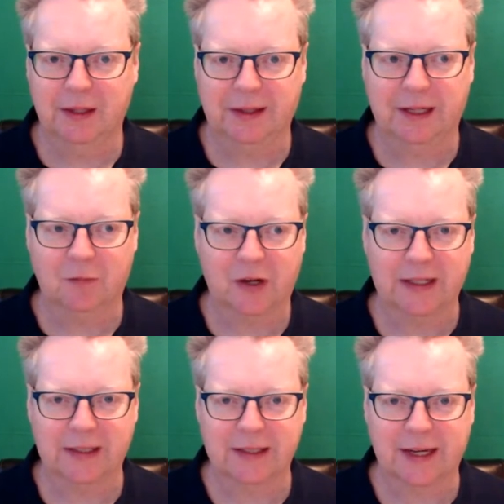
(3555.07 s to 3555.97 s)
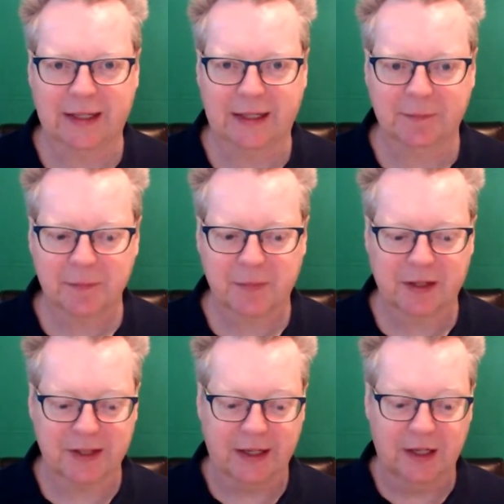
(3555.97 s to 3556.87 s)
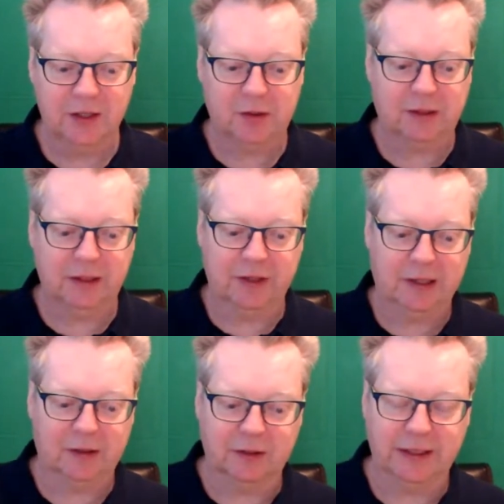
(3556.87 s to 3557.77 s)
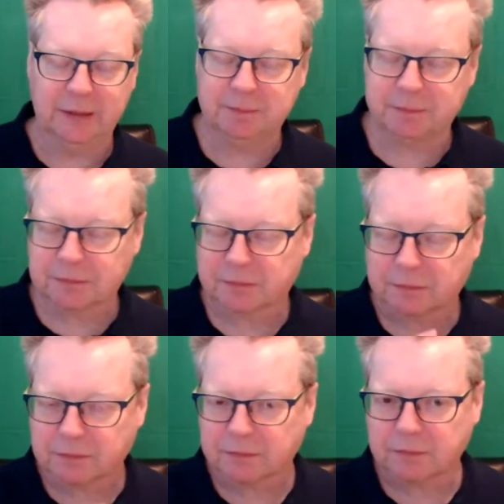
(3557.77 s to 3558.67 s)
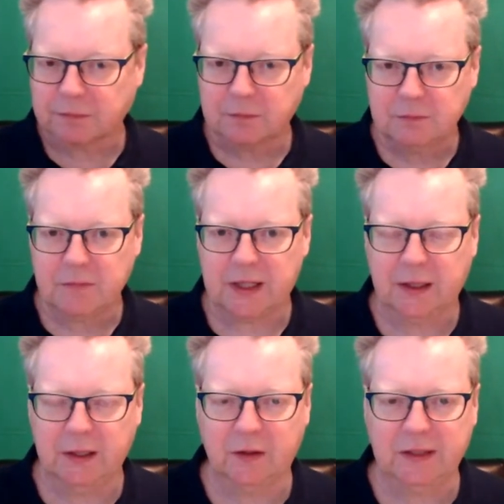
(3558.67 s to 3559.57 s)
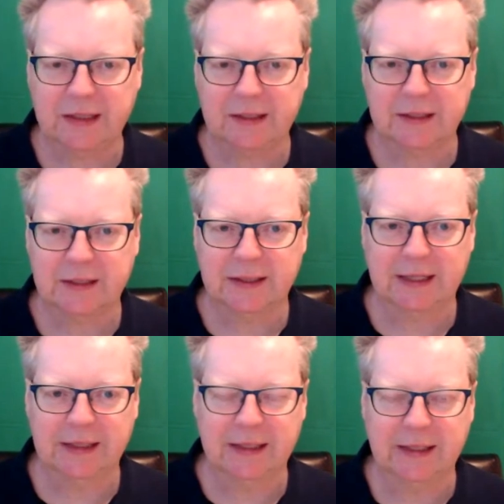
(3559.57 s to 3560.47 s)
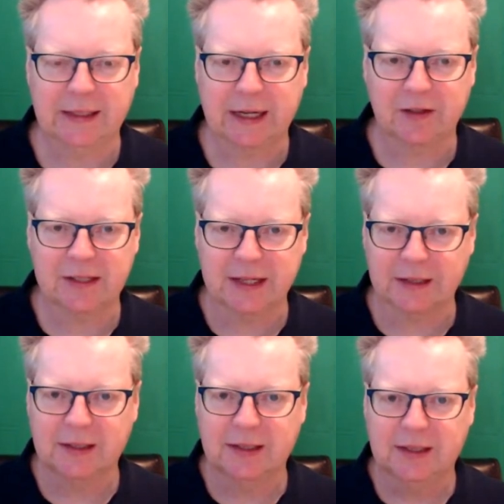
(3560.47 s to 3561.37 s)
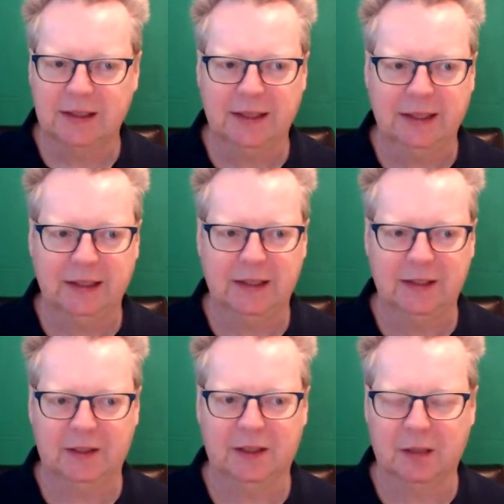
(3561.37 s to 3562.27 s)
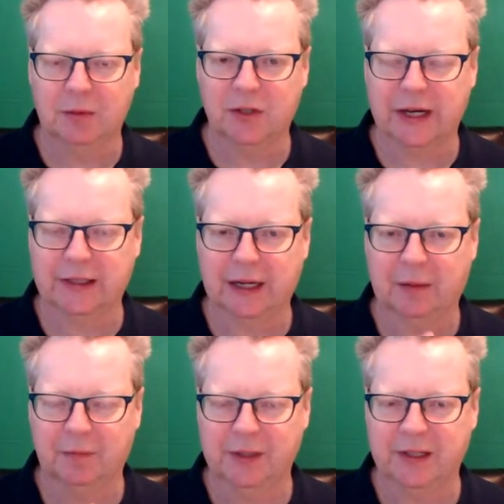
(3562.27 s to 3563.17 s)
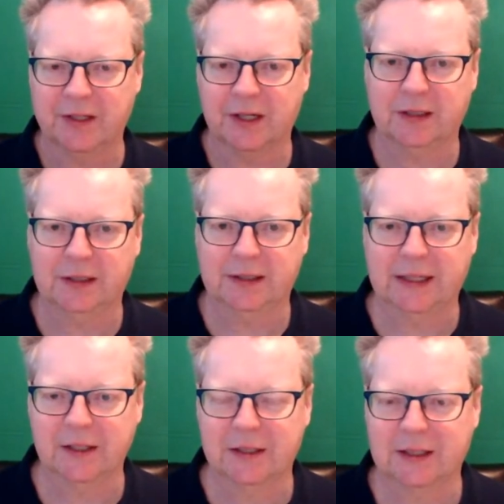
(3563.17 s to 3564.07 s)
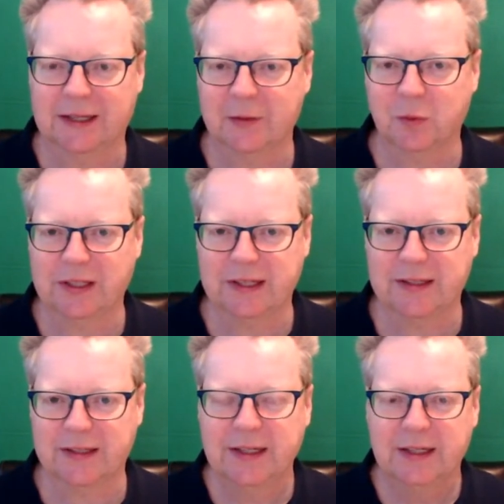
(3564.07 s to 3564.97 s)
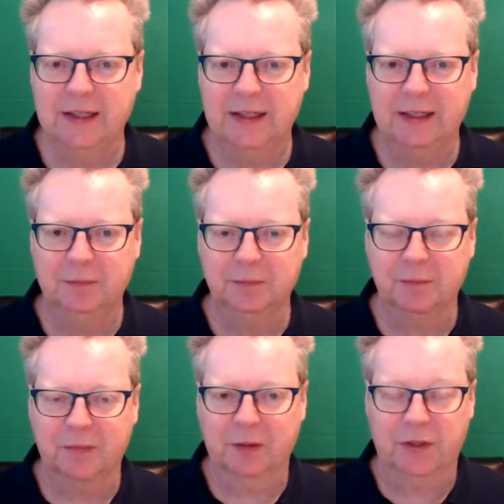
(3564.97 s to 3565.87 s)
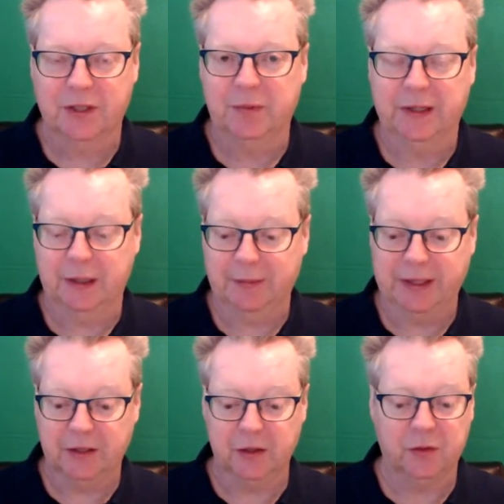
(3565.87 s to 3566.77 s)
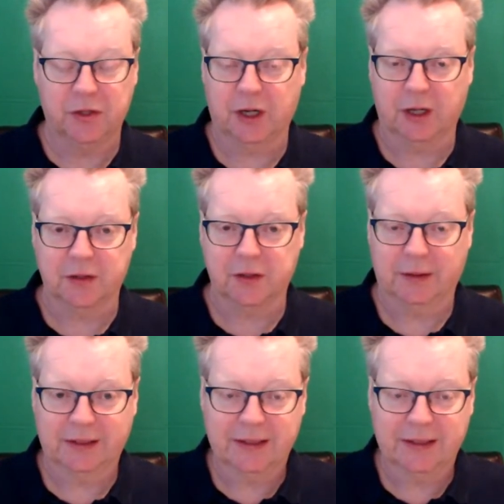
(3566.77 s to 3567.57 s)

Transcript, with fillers: Uh, I think I'm right in saying that. You say do if you click on the click on that uh, that link in the carousel, then uh, you can double check that. I'm pretty certain that's uh, that's what it says, um, which is brilliant. I mean, they do charge.